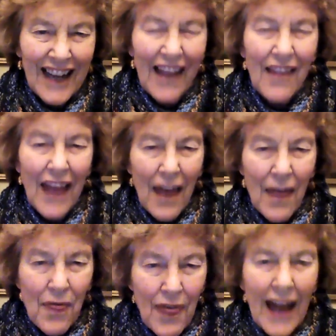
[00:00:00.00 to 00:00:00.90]

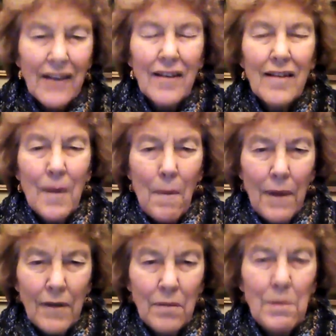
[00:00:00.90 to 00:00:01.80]
And that's
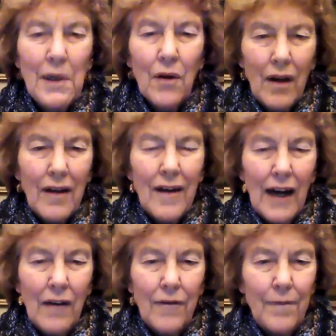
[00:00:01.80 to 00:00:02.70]
the spirit
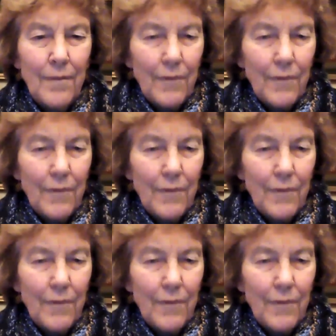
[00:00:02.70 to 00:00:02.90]
of